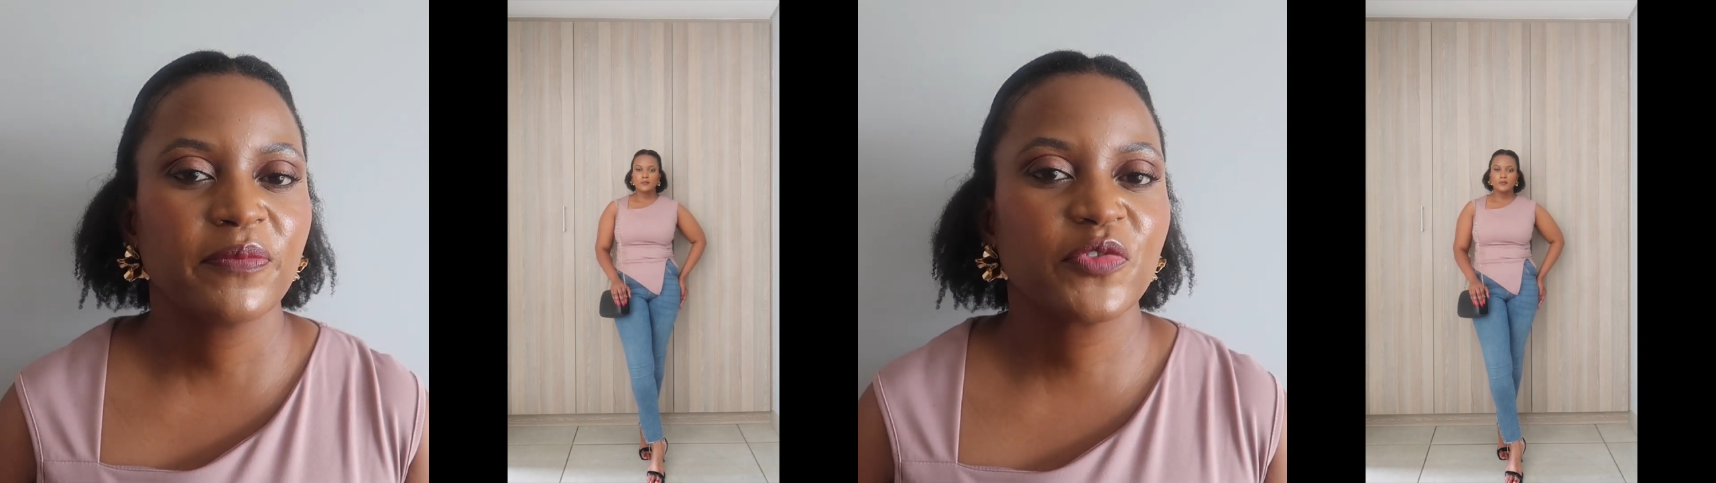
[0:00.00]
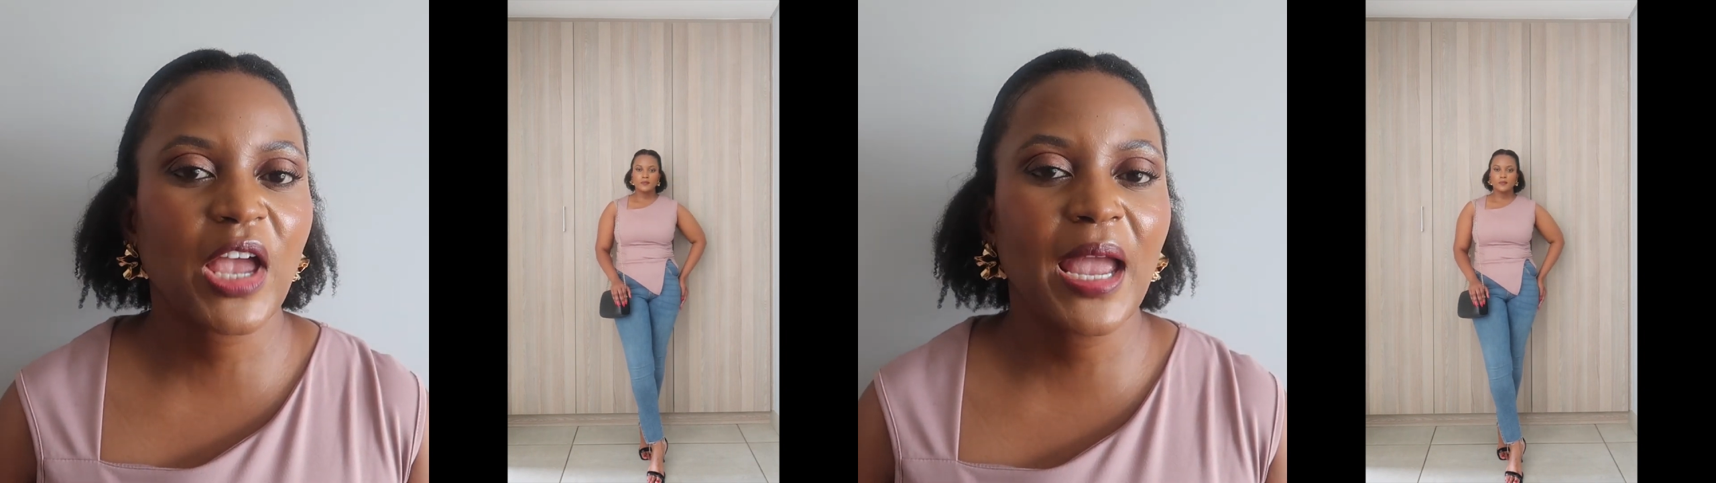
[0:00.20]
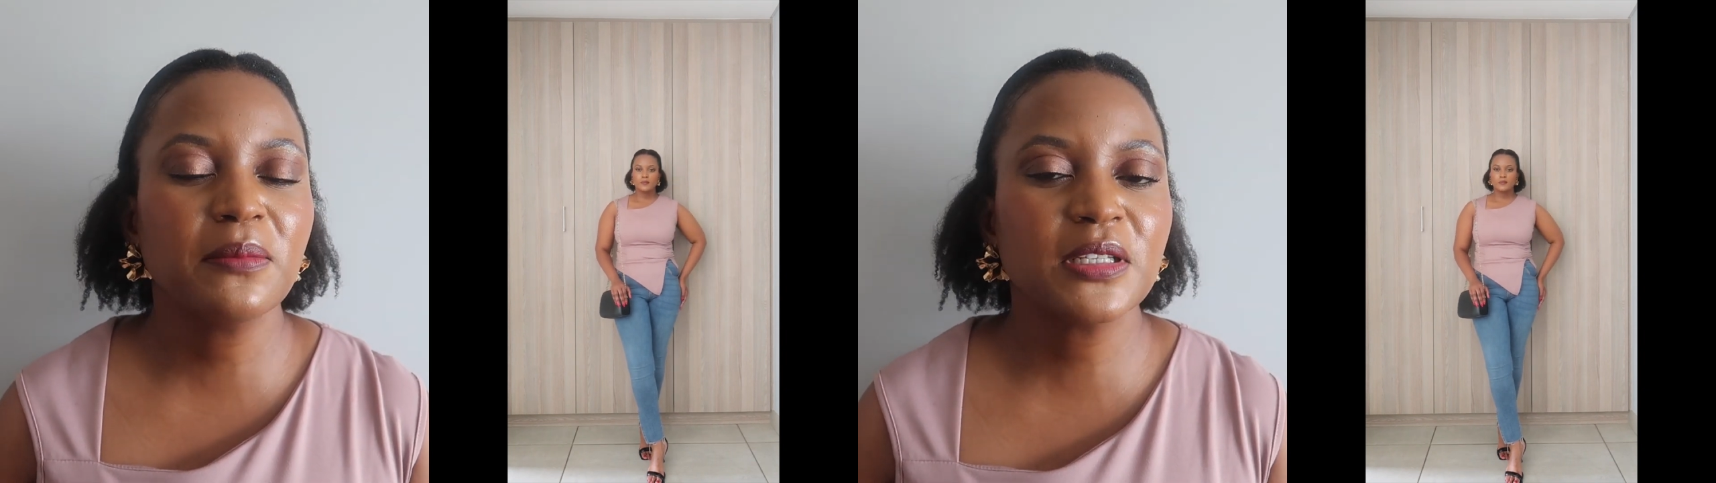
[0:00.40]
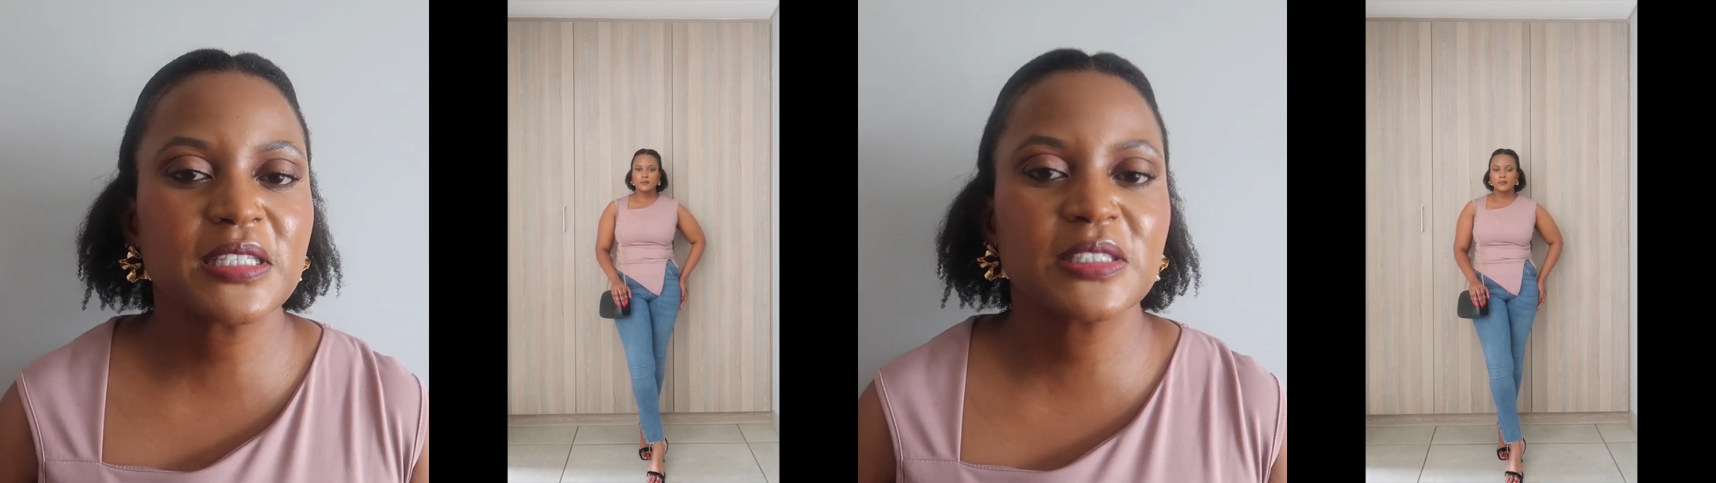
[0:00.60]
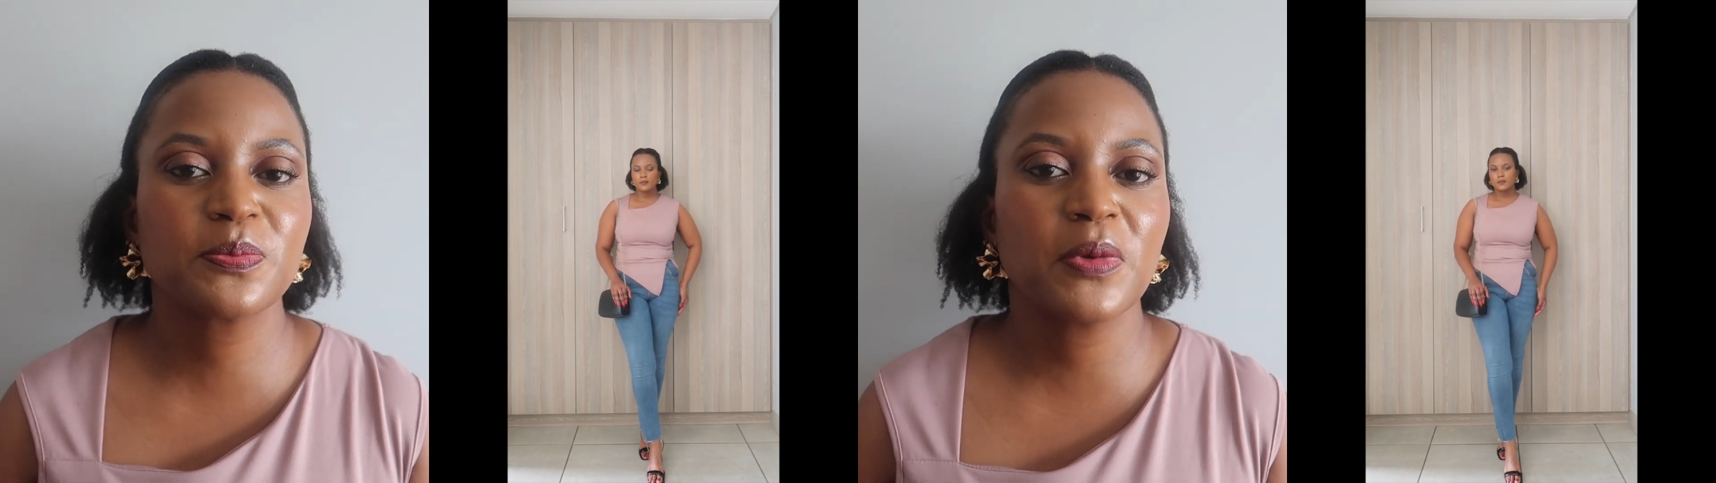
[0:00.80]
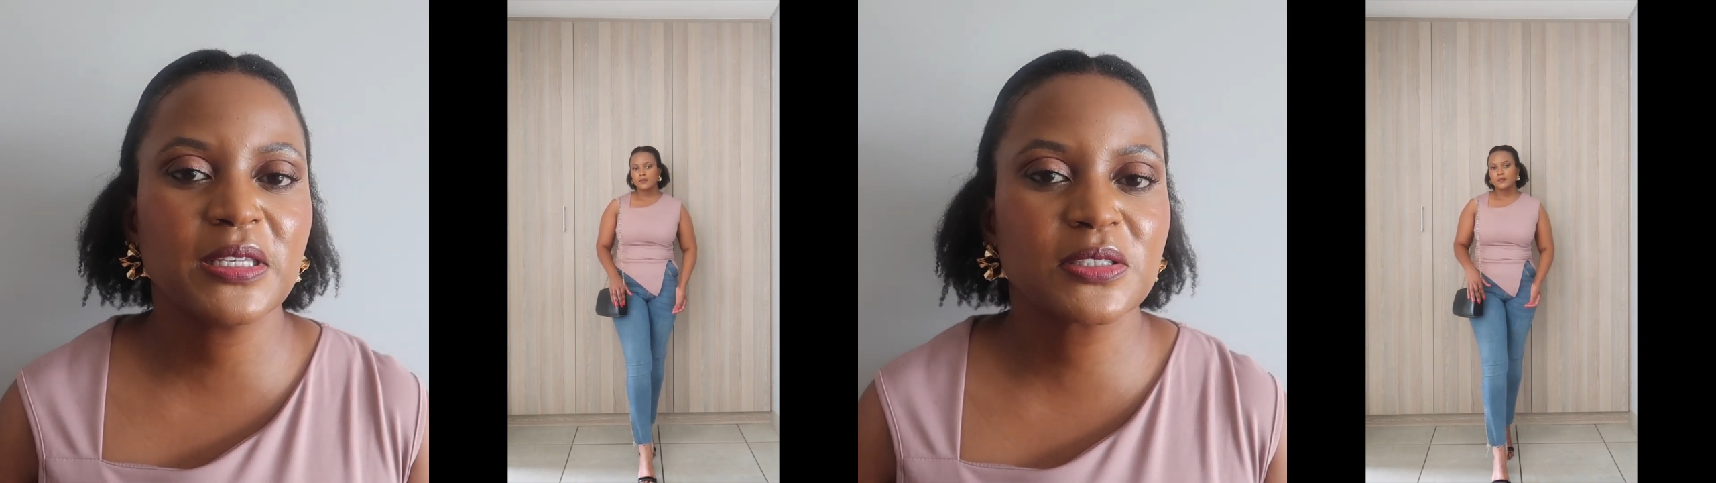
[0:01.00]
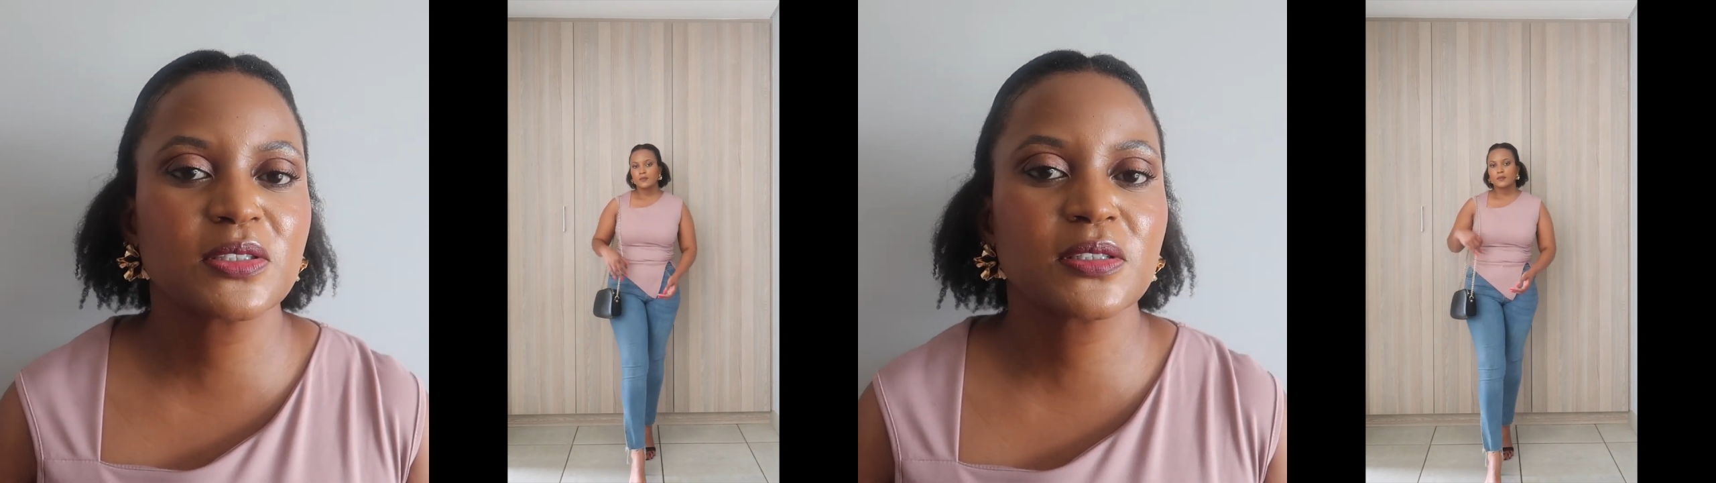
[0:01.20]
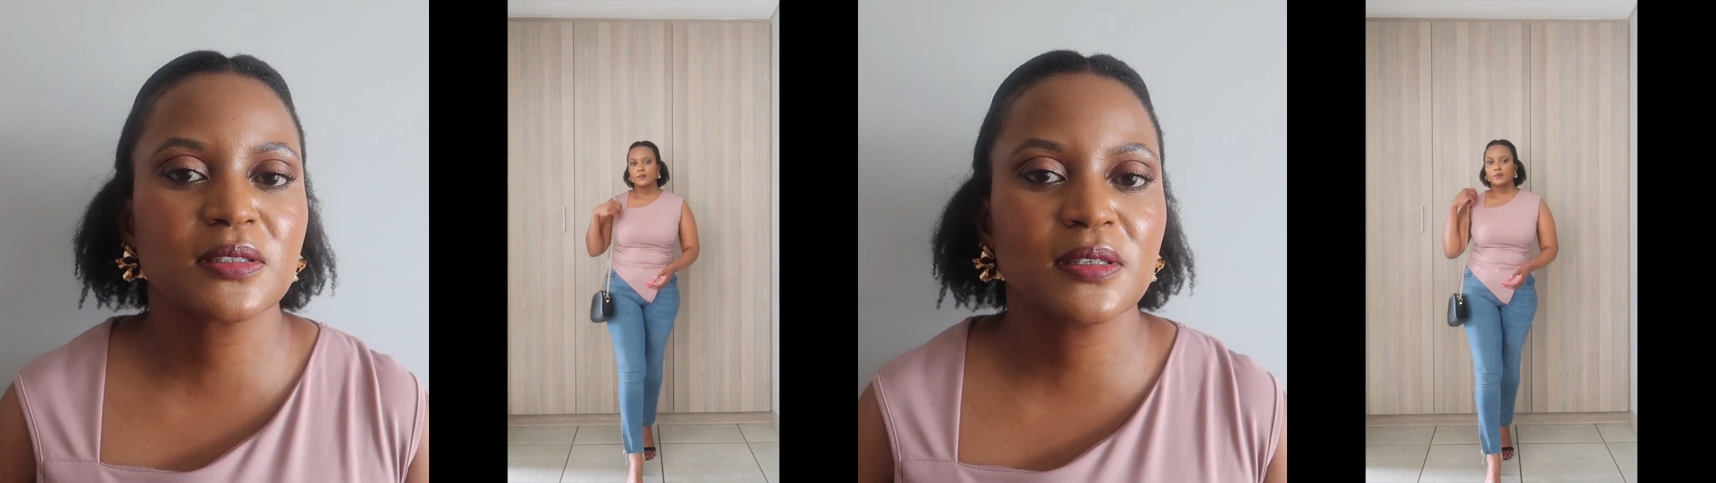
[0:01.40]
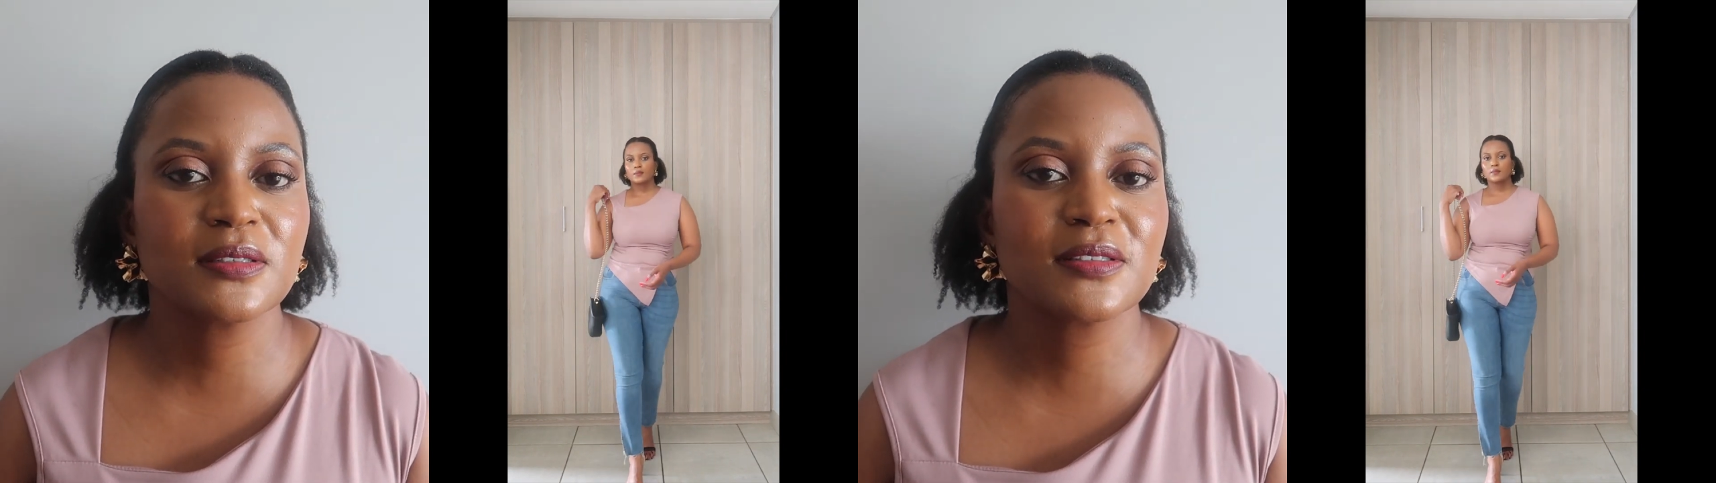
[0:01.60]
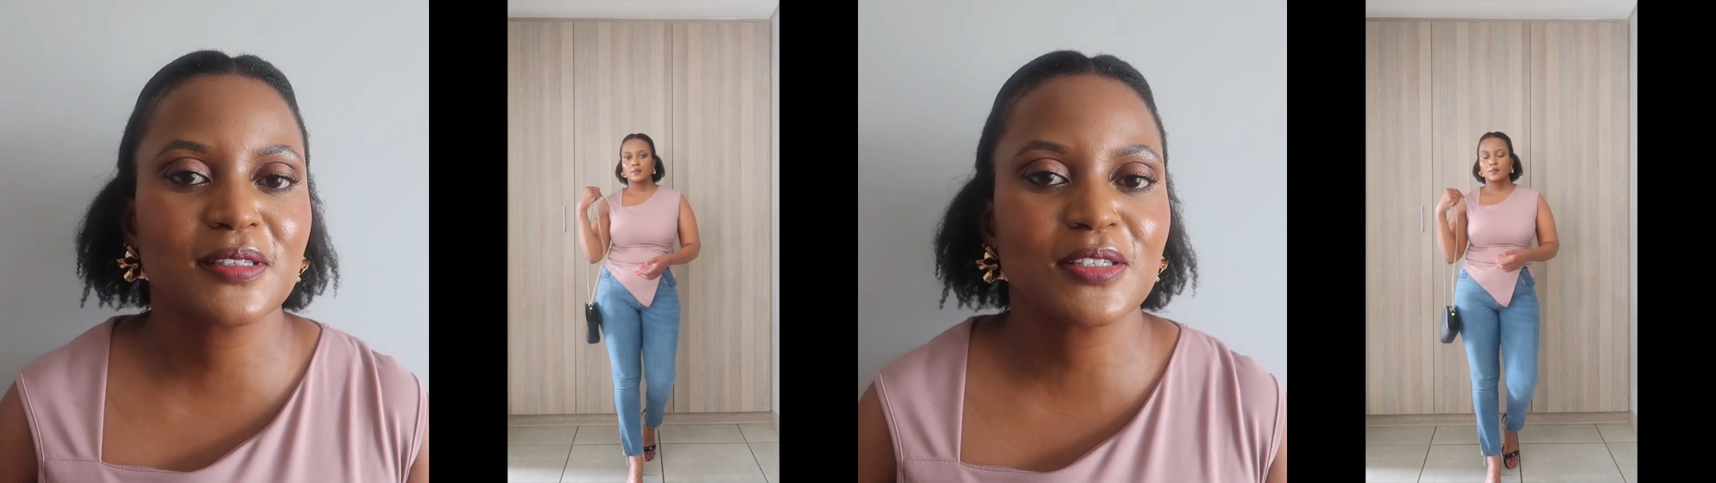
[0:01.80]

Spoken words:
timeless is